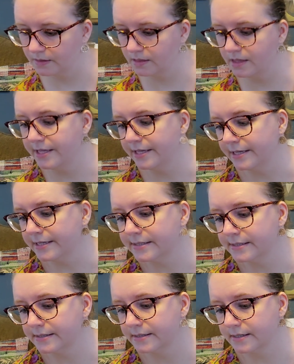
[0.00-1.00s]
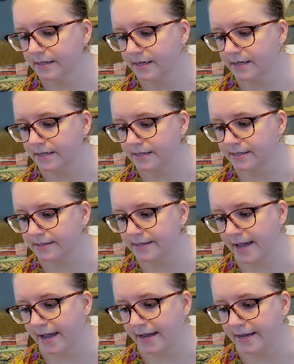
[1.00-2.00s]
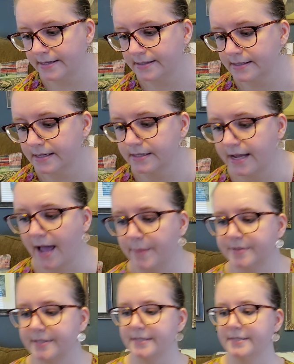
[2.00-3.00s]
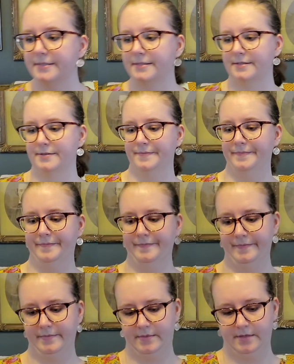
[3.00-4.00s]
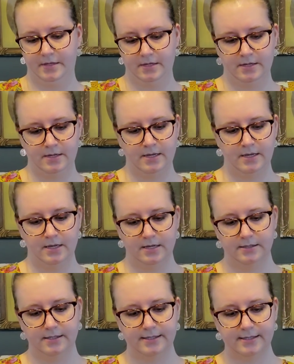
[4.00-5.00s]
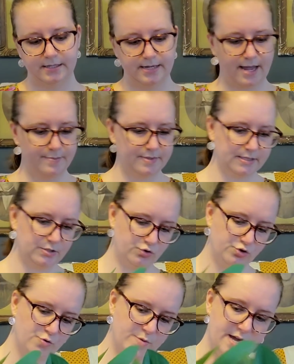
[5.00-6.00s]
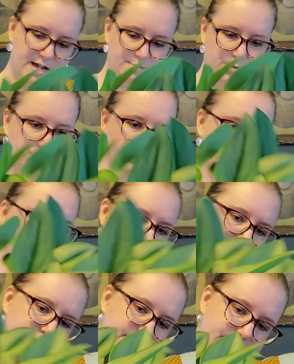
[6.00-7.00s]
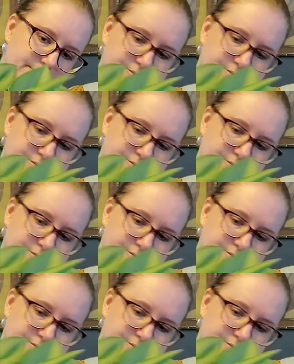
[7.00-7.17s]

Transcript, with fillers: This is a Scindapsus. It's a Scindapsus treubii moonlight.